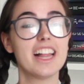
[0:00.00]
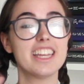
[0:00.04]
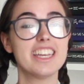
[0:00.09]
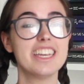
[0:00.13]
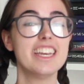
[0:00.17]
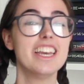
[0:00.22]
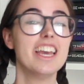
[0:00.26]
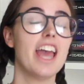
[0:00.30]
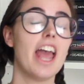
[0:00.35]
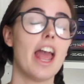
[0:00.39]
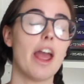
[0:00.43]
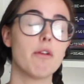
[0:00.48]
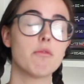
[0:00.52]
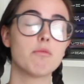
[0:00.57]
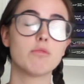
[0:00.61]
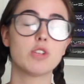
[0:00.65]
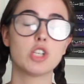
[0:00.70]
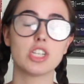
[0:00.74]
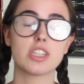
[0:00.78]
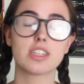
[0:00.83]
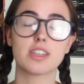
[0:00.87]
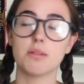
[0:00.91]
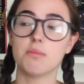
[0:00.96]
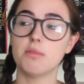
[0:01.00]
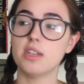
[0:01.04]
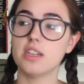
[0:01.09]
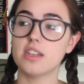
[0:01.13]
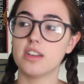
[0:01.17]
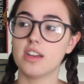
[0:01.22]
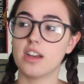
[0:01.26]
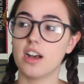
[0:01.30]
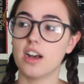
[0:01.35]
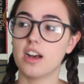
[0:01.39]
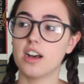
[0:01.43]
Allie! And she's going to
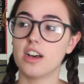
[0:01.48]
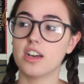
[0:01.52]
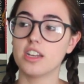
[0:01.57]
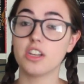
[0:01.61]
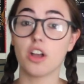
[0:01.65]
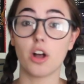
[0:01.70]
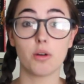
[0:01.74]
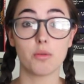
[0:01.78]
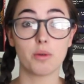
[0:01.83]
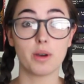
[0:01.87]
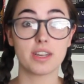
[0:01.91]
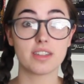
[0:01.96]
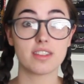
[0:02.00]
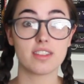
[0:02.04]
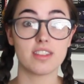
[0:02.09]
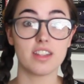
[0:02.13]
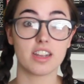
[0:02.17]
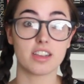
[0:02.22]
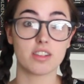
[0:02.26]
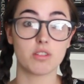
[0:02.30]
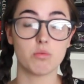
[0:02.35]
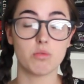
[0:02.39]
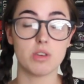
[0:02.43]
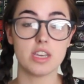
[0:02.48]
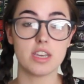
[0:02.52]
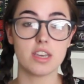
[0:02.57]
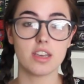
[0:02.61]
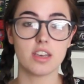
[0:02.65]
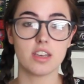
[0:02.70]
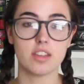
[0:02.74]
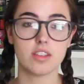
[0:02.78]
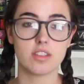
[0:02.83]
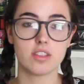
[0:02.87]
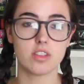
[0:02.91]
be at uh, YALLWEST next
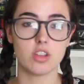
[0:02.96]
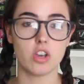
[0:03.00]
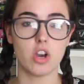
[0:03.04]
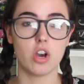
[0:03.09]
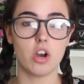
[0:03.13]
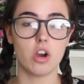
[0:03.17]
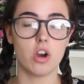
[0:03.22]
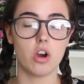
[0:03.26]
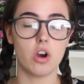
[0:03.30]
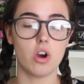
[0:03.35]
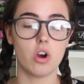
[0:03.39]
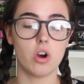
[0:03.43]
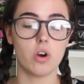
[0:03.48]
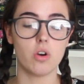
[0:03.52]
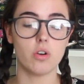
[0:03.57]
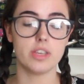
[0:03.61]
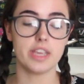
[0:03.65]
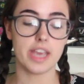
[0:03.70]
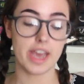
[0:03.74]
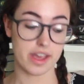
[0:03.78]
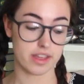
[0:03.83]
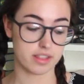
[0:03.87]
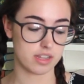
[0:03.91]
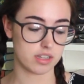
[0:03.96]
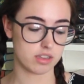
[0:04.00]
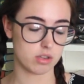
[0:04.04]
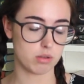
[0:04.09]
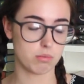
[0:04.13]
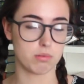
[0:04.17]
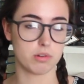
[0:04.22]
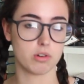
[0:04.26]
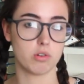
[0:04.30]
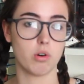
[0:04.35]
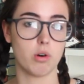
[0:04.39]
week, so yeah, that's
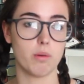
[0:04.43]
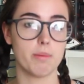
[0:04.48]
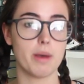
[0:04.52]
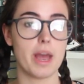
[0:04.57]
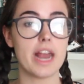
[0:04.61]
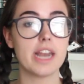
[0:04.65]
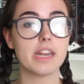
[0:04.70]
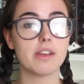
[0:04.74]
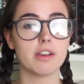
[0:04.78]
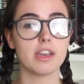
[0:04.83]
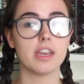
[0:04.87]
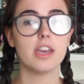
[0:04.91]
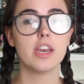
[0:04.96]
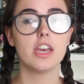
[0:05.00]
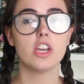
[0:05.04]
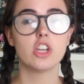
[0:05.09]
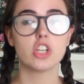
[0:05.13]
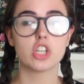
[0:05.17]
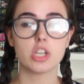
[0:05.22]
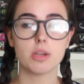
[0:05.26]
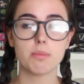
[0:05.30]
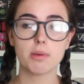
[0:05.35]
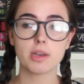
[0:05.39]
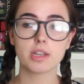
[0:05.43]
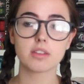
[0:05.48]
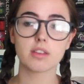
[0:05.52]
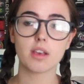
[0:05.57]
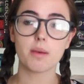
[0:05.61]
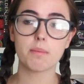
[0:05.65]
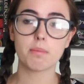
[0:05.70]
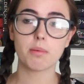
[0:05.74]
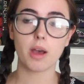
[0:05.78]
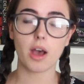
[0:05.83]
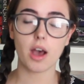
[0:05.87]
super cool. But anyway, she picked
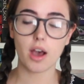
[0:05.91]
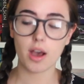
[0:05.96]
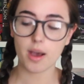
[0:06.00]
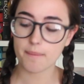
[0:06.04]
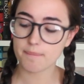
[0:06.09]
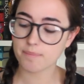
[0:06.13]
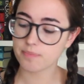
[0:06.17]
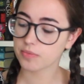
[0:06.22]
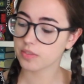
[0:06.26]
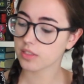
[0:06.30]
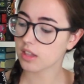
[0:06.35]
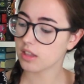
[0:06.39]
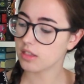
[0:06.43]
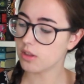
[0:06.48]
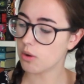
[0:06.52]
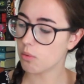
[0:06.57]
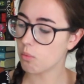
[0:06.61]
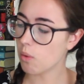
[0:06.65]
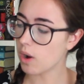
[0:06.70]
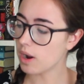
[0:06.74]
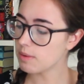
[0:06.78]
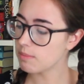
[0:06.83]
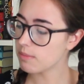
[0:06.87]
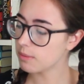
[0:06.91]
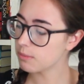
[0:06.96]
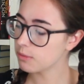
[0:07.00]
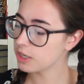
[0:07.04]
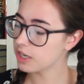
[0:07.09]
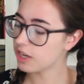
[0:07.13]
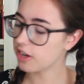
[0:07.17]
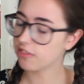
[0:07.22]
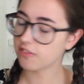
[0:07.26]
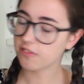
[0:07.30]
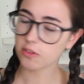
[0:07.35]
up um, The One
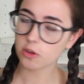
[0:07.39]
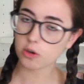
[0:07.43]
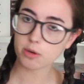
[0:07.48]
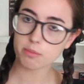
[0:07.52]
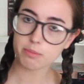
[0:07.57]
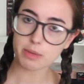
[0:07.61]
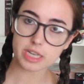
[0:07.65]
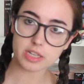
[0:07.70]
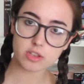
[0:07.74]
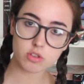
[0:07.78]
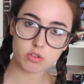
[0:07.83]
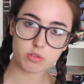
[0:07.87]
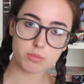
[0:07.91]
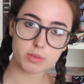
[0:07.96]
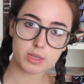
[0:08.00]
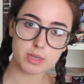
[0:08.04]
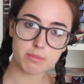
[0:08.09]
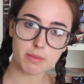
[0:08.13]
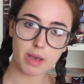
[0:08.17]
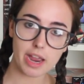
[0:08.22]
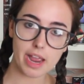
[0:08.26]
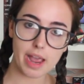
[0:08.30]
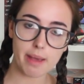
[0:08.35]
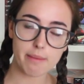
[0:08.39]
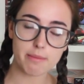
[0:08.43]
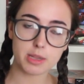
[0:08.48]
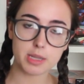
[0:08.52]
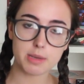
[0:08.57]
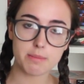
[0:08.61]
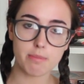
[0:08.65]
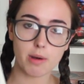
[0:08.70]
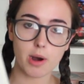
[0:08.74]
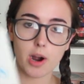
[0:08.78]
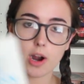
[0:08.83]
Memory of Flora Banks for Me by
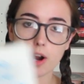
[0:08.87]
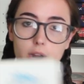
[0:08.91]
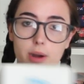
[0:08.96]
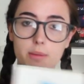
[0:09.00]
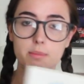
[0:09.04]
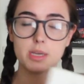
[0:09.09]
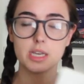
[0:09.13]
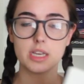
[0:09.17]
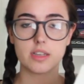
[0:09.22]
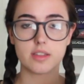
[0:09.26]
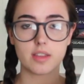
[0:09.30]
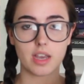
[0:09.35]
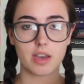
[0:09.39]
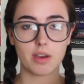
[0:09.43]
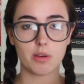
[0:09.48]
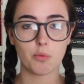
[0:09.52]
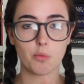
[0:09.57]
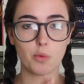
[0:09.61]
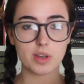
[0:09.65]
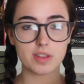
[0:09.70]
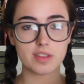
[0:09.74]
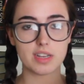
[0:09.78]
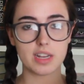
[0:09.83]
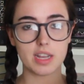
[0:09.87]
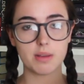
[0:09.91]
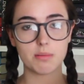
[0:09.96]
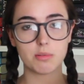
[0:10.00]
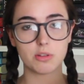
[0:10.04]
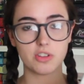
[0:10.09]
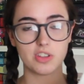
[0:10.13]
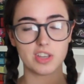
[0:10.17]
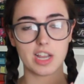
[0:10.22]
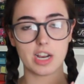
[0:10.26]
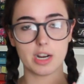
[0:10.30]
Emily Barr because I wasn't
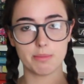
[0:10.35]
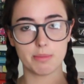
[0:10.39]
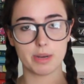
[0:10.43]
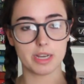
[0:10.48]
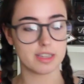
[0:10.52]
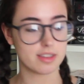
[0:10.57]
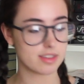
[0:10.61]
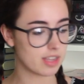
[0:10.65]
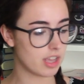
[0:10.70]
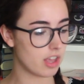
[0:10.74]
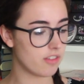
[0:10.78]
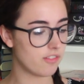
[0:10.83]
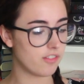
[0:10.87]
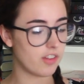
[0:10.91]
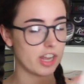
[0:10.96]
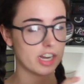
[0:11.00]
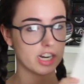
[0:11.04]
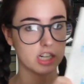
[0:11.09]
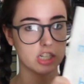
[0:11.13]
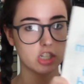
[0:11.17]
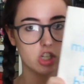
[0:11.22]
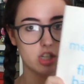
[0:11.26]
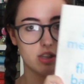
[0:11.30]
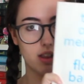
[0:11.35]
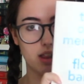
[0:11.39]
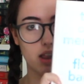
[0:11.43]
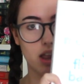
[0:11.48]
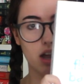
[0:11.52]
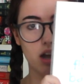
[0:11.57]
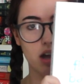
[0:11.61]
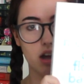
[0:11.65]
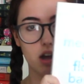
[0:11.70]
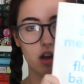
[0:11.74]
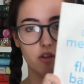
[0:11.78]
able to get it myself and I just
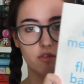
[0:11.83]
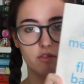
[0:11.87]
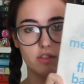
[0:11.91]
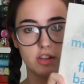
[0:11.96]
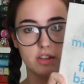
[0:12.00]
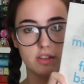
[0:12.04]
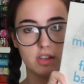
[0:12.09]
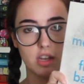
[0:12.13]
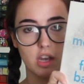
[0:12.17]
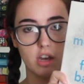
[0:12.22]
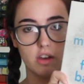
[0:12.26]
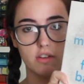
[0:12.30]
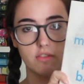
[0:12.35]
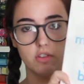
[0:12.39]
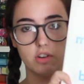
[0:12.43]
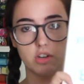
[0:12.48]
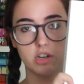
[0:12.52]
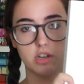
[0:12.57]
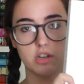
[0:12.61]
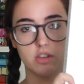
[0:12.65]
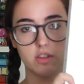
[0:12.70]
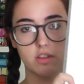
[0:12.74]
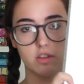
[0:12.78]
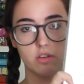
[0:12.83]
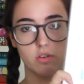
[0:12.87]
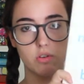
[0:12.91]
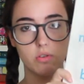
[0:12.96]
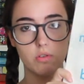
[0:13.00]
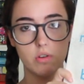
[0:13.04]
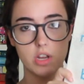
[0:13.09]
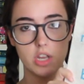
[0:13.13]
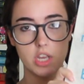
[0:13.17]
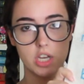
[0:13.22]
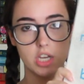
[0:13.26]
love this cover. It's
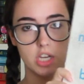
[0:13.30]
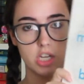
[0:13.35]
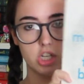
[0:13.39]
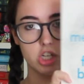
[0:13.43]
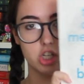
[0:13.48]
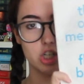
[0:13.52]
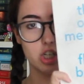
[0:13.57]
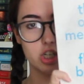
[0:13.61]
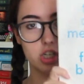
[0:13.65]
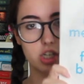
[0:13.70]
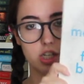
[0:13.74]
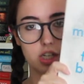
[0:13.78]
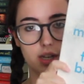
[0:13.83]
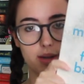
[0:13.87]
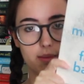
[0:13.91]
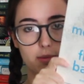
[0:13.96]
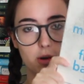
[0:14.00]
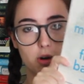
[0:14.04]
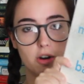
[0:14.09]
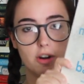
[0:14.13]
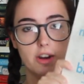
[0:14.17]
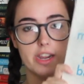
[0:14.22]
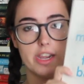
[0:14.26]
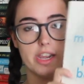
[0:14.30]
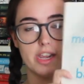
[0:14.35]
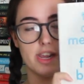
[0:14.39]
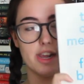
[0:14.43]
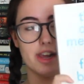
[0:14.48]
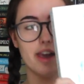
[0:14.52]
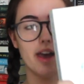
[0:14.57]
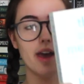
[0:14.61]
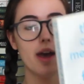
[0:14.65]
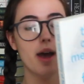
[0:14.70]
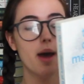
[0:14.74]
so shimmery.